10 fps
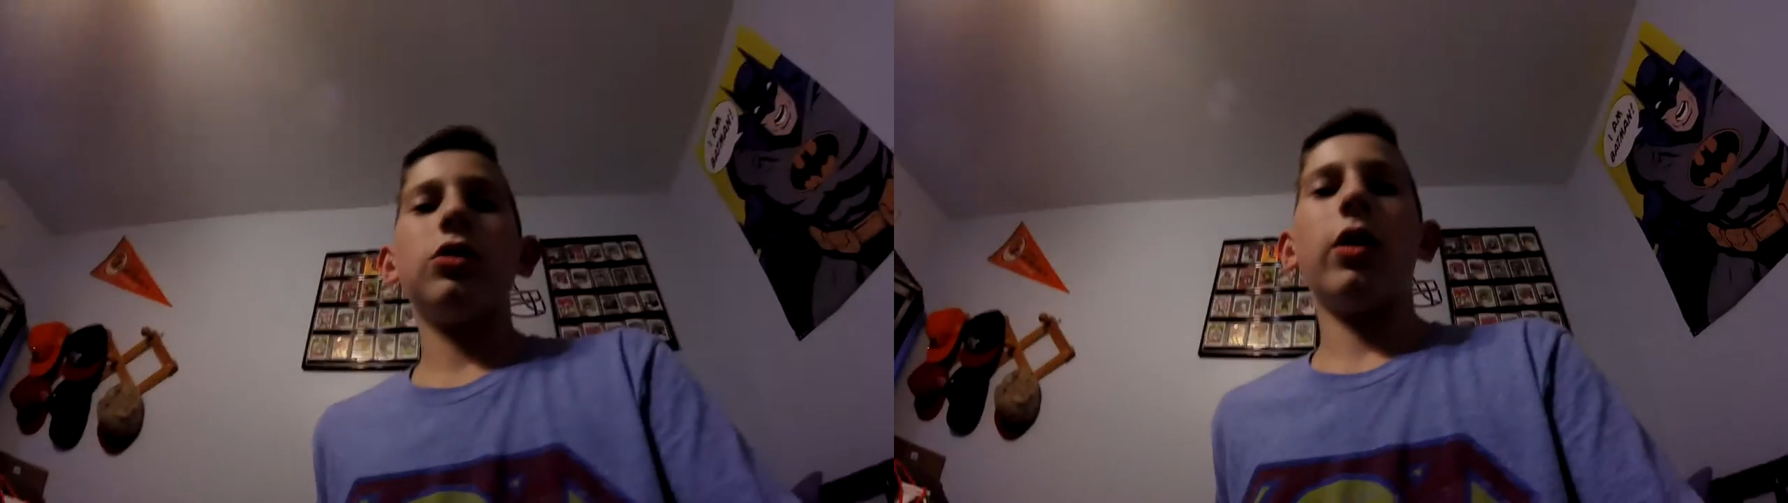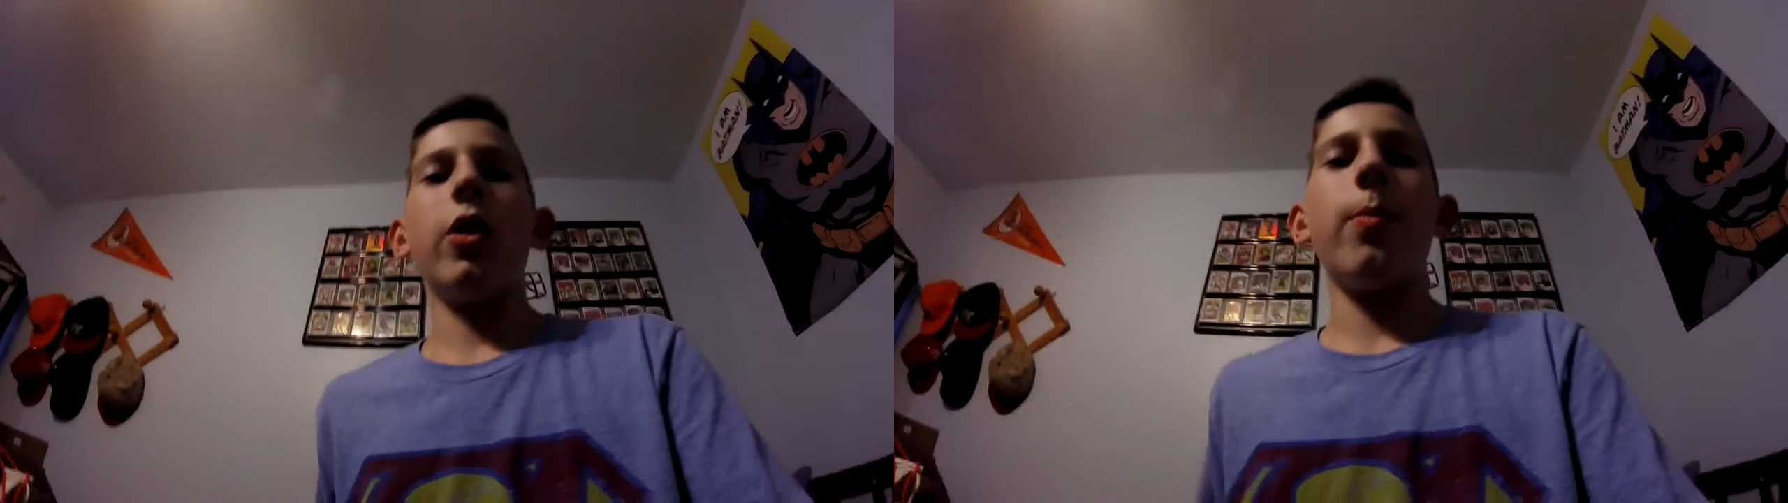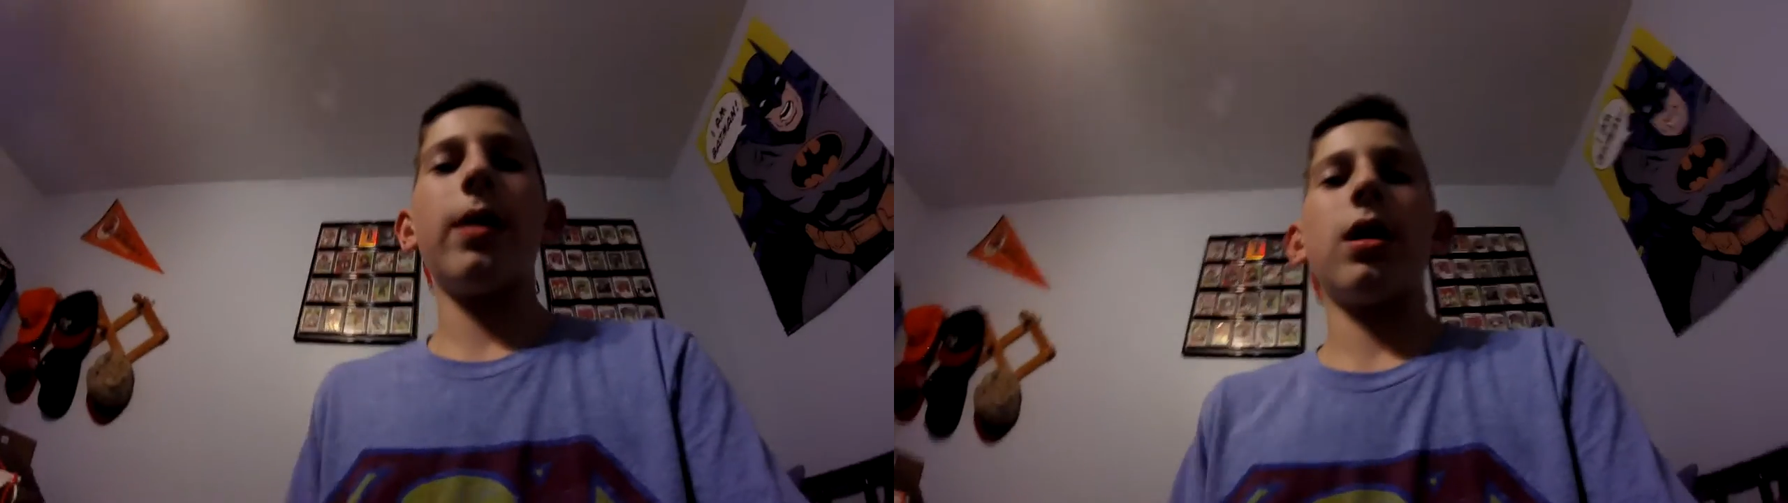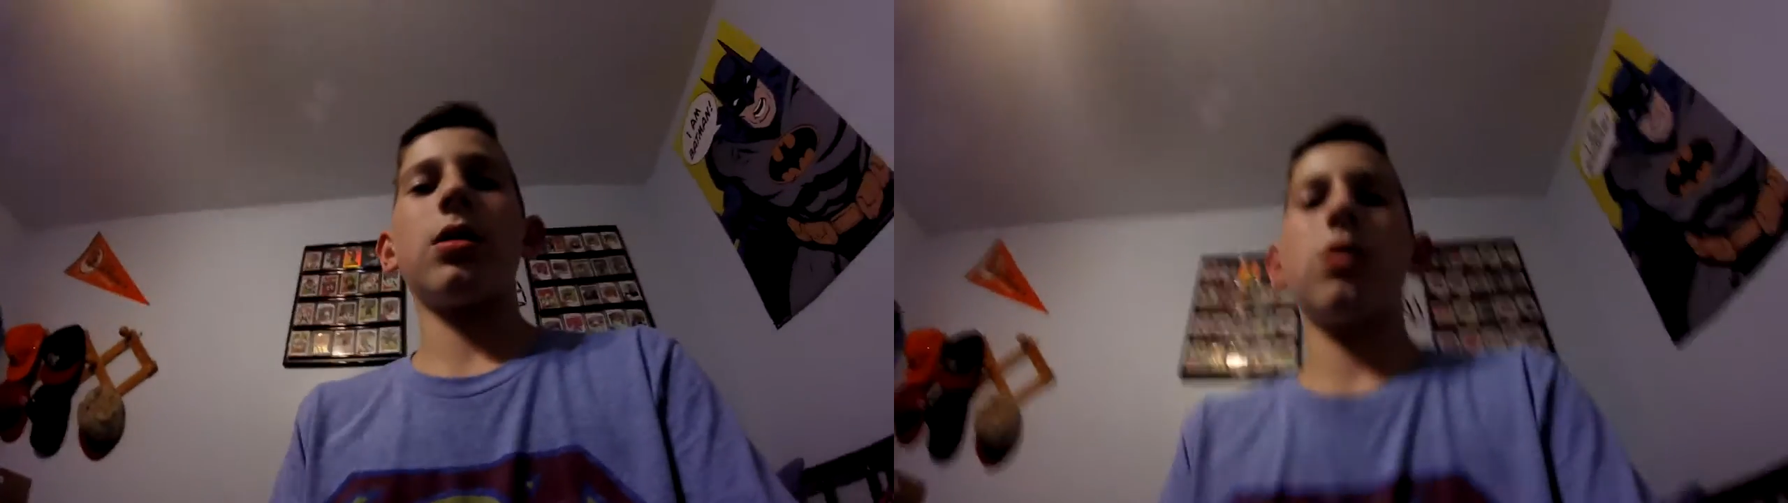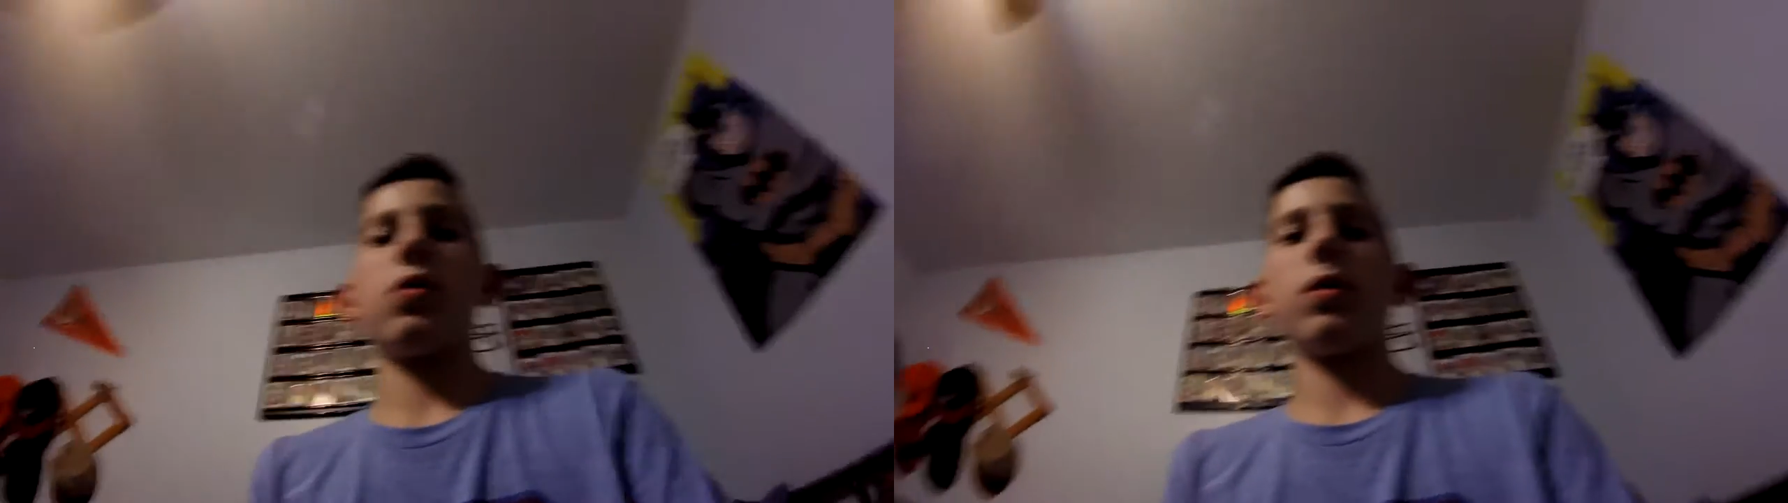So I hope you
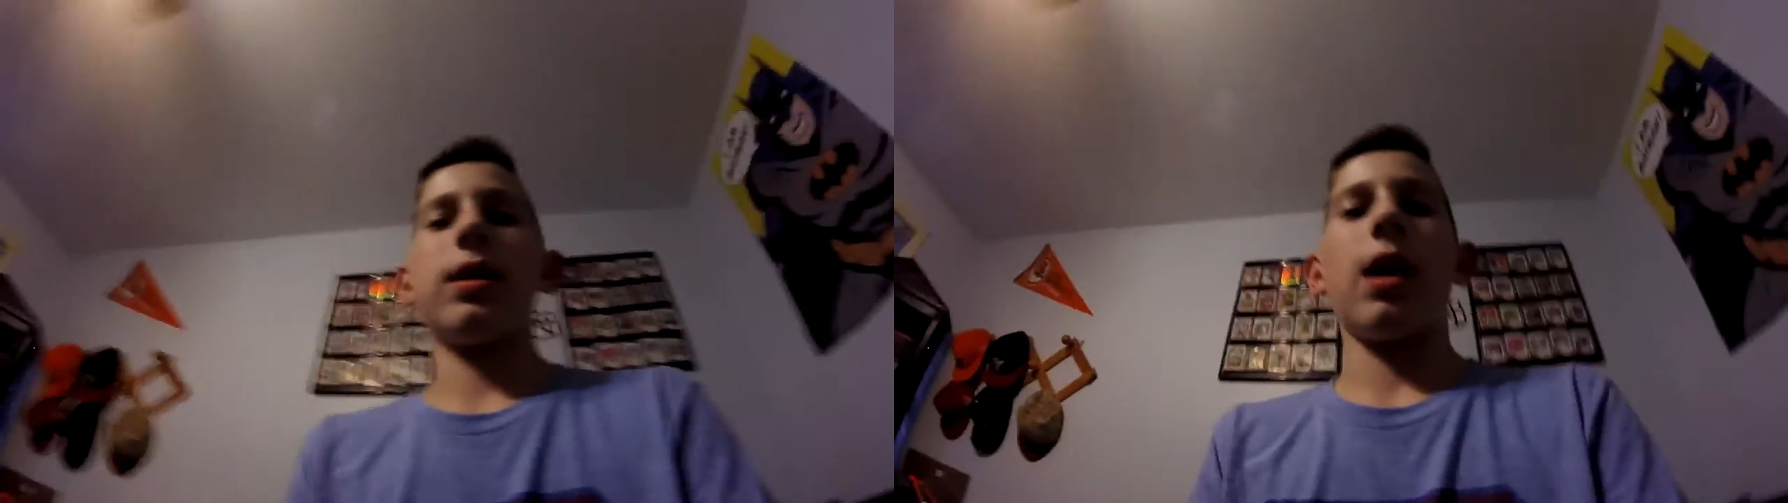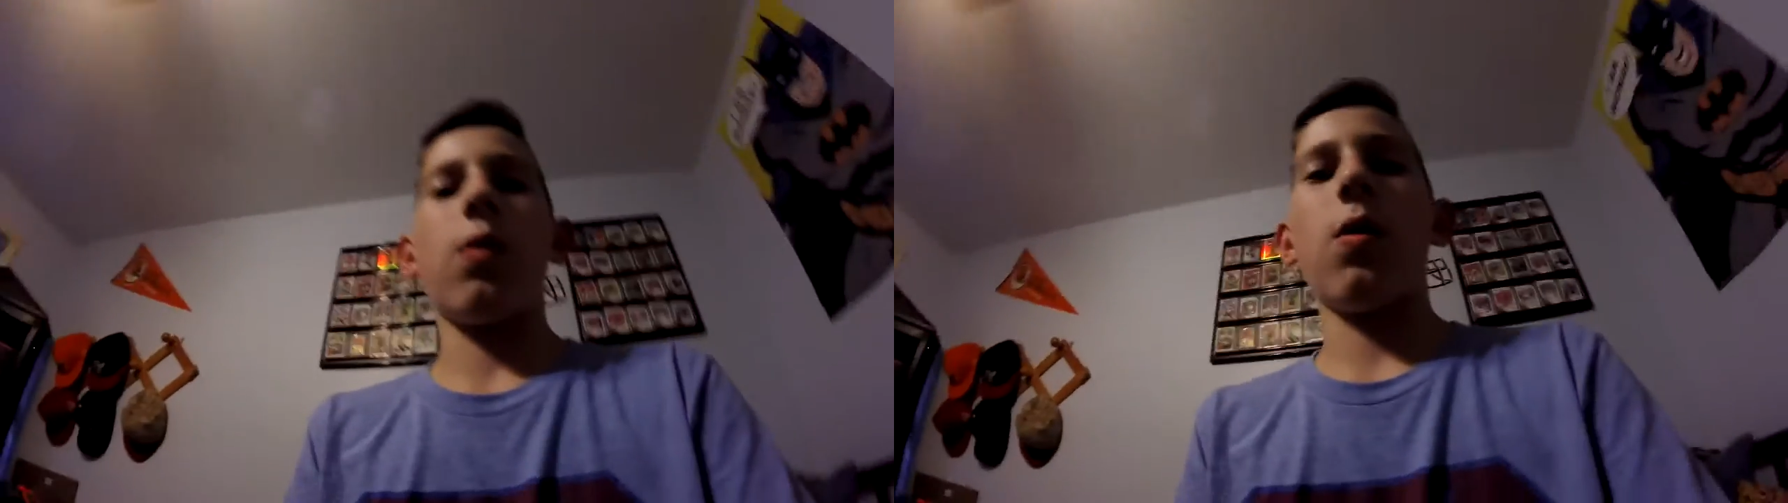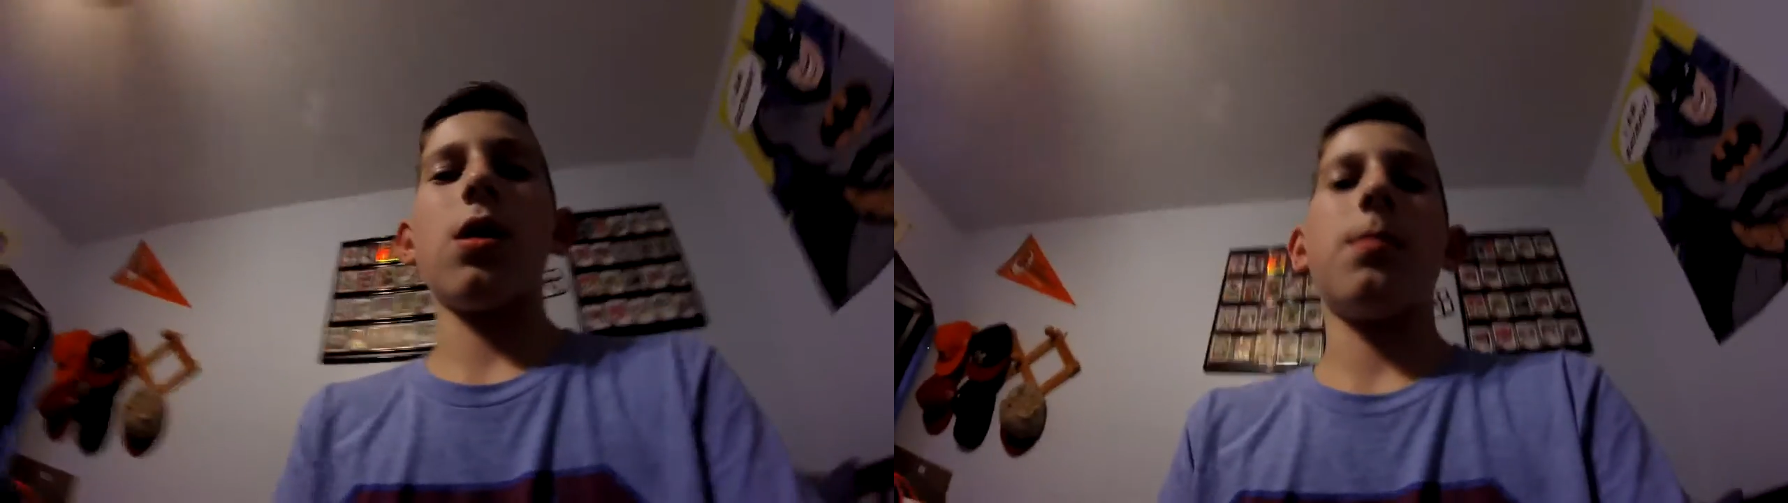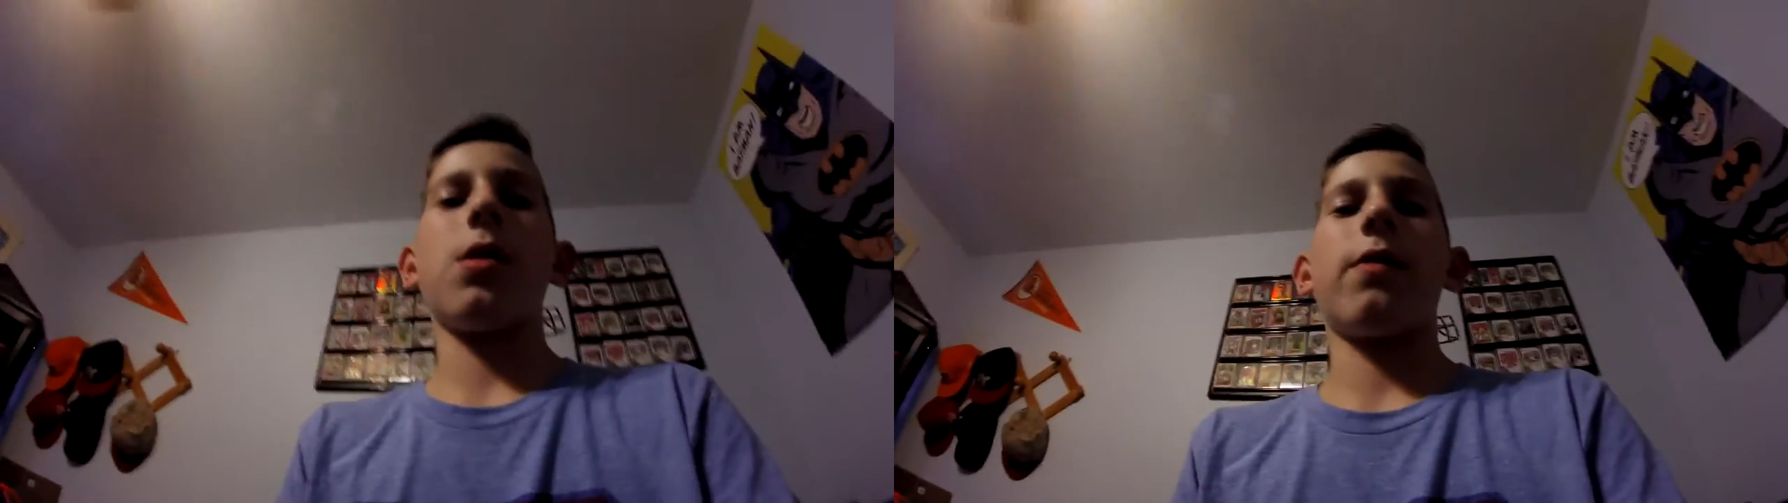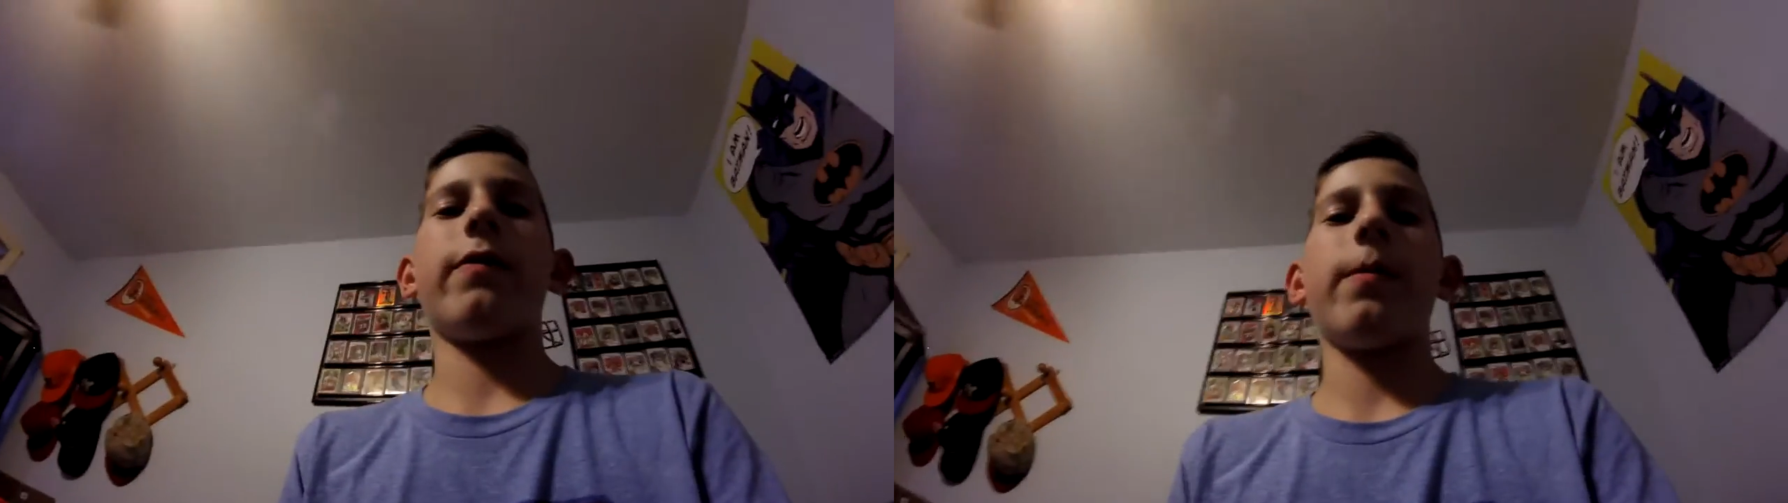guys enjoyed that water bottle